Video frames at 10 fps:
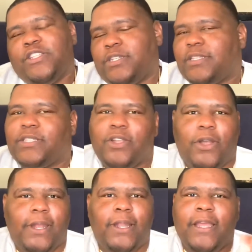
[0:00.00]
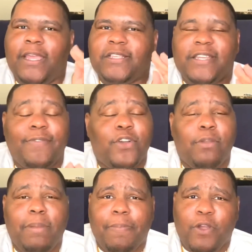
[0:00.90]
Just start. It's never
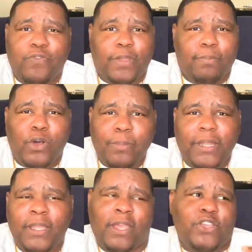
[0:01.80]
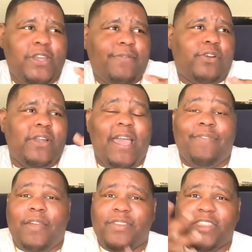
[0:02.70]
going to be a perfect moment. You're never going to
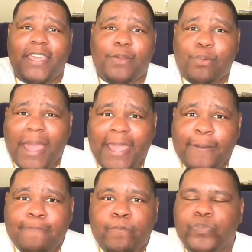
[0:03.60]
have everything right.